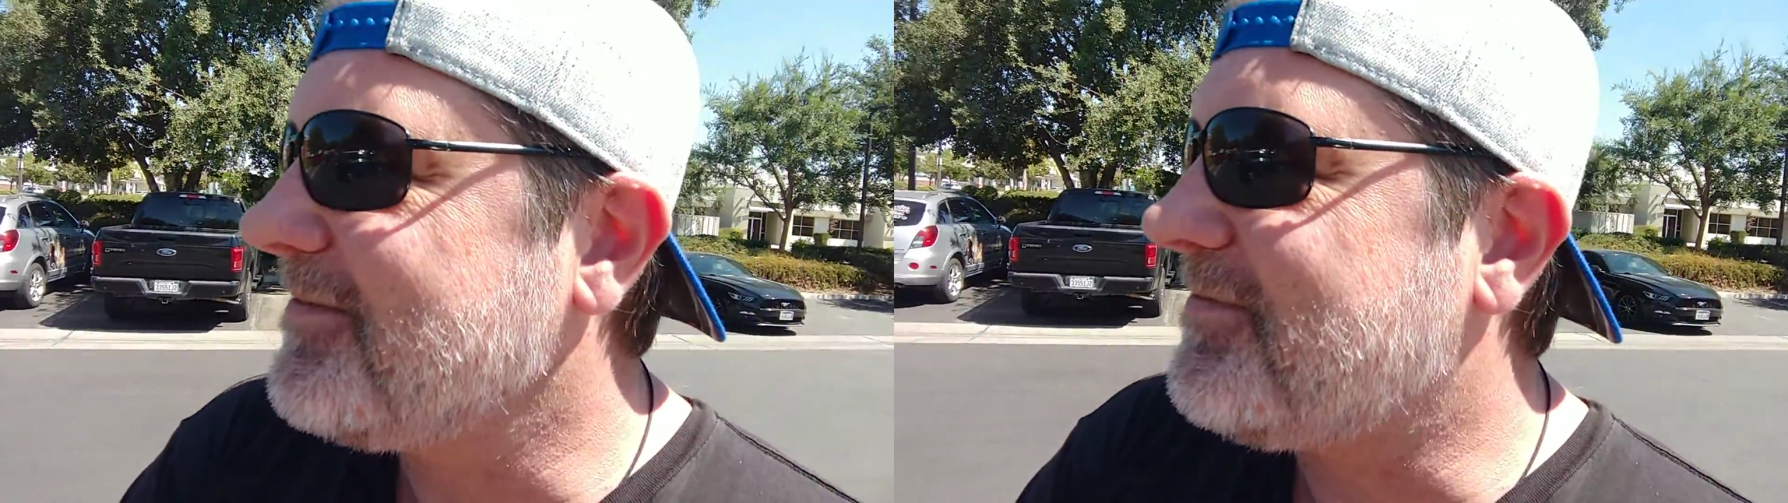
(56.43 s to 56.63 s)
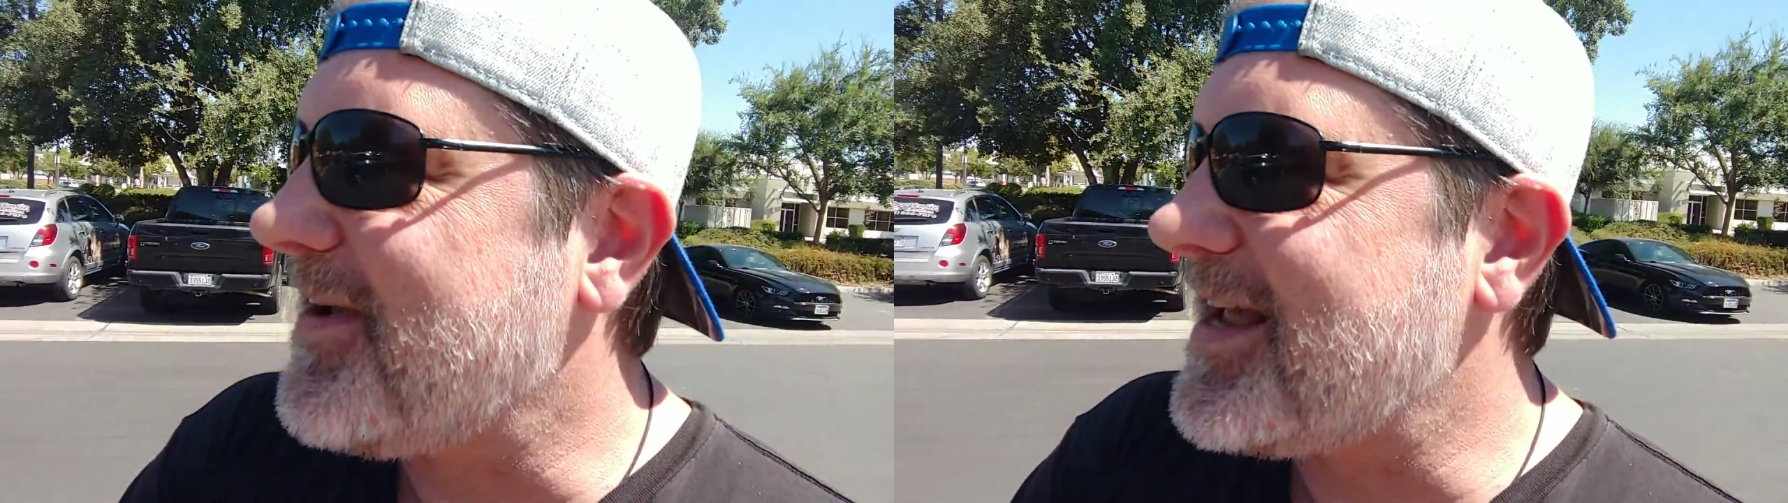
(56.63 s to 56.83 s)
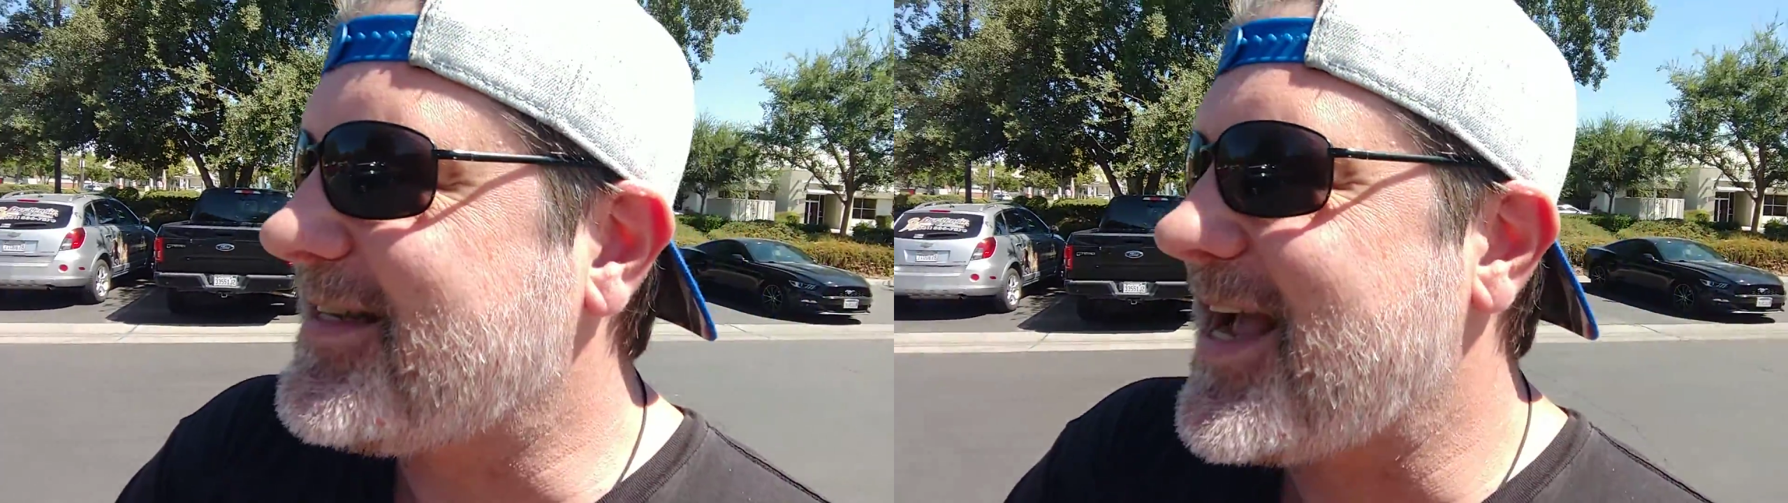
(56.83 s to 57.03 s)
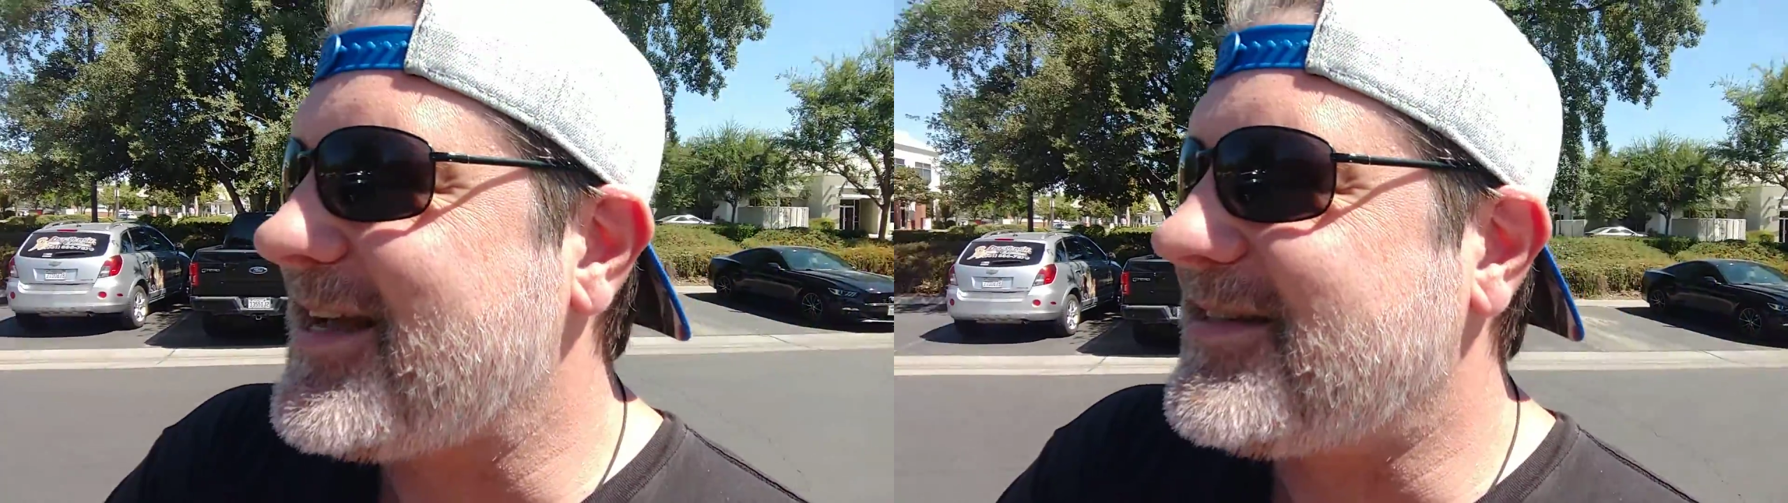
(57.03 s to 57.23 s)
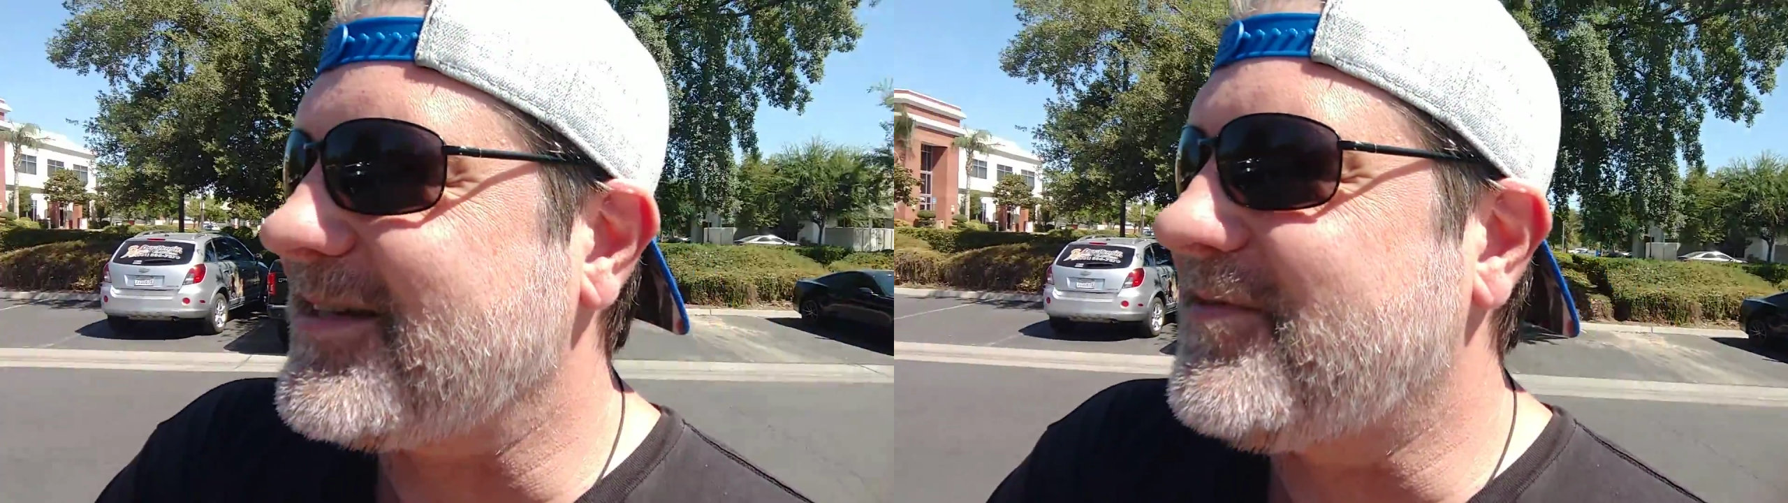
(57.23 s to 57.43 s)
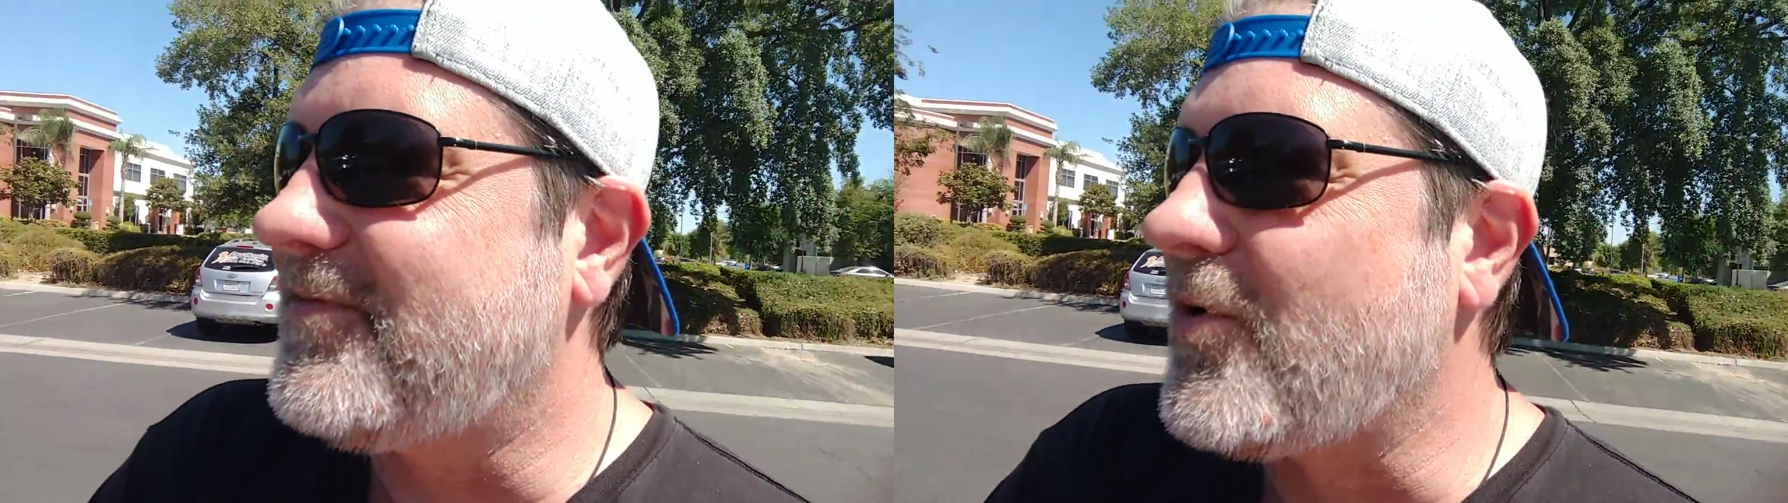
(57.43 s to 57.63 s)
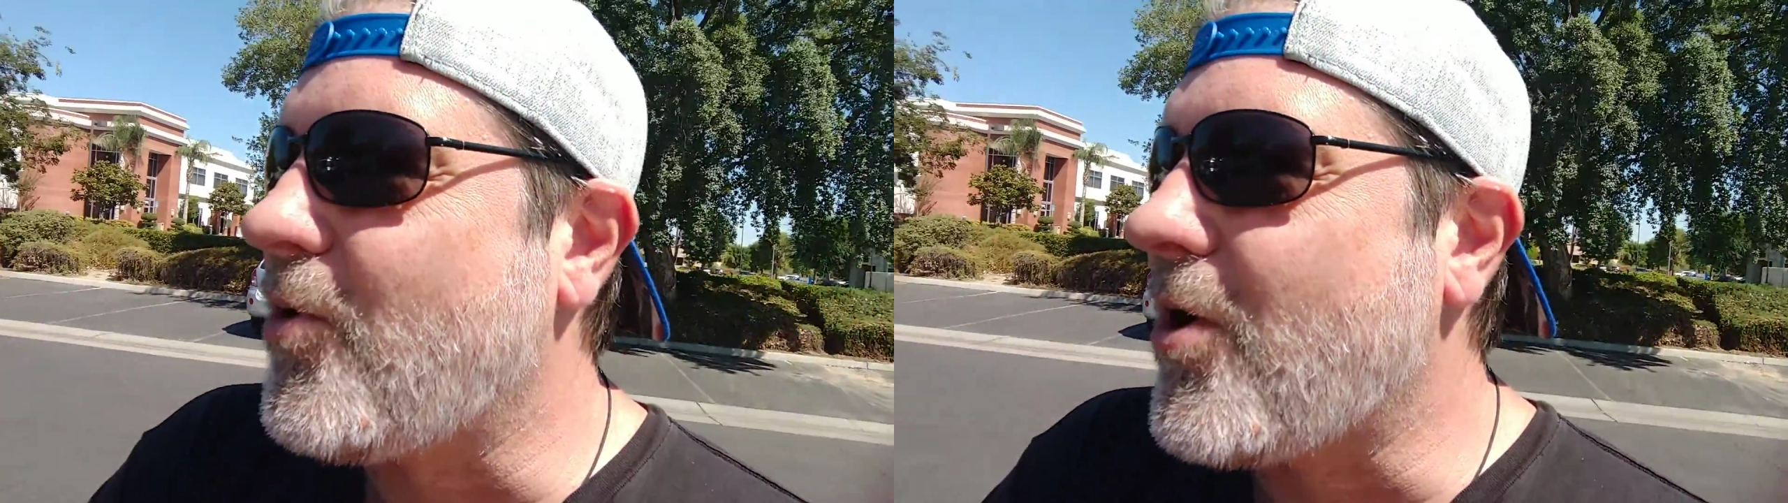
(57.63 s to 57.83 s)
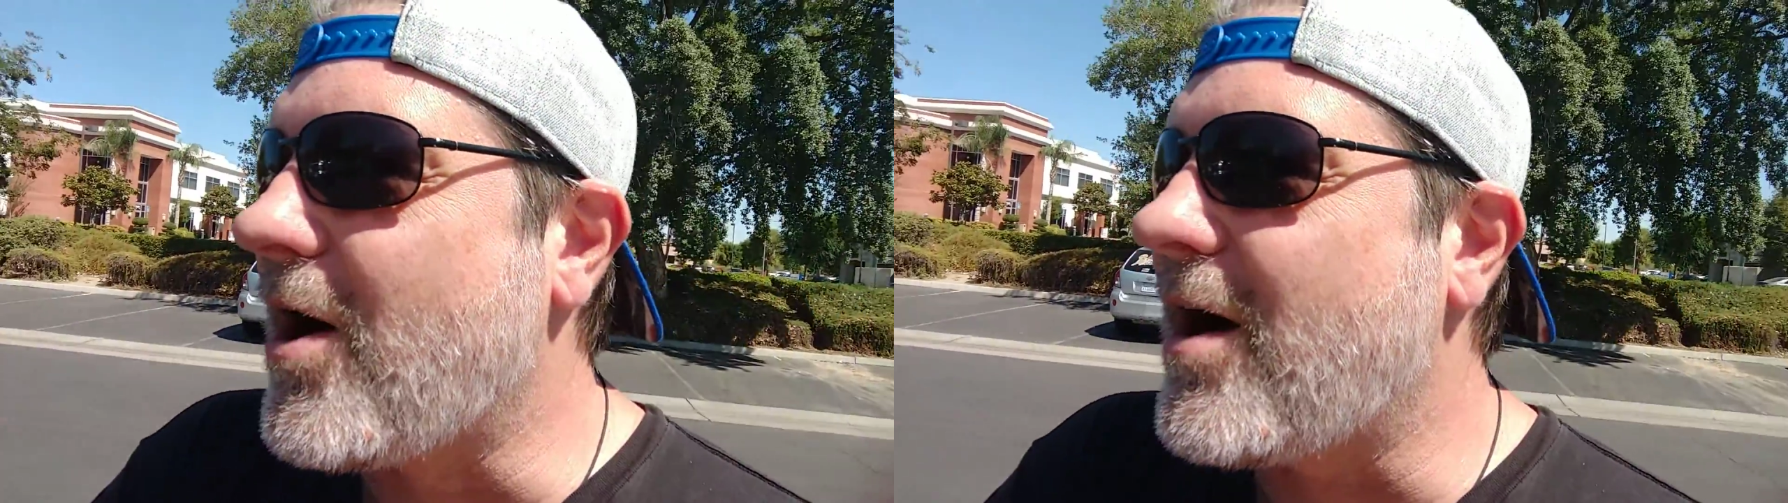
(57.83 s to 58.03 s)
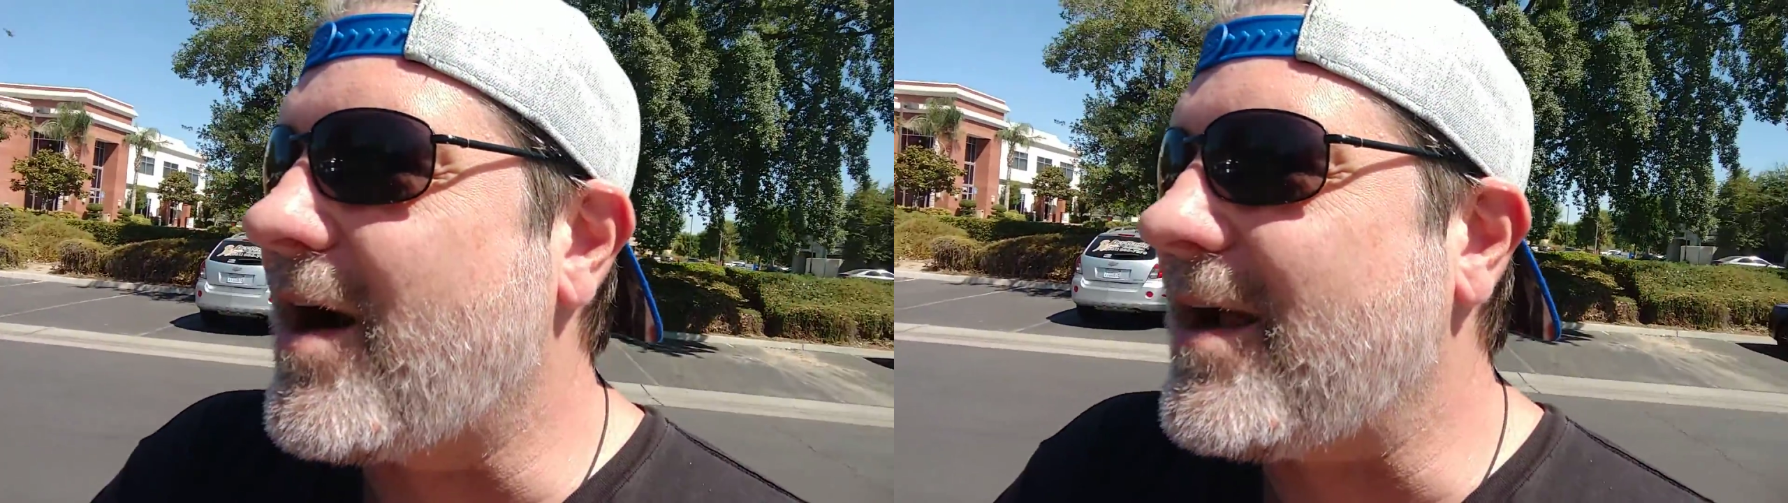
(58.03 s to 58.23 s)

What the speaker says: Fantastic Four.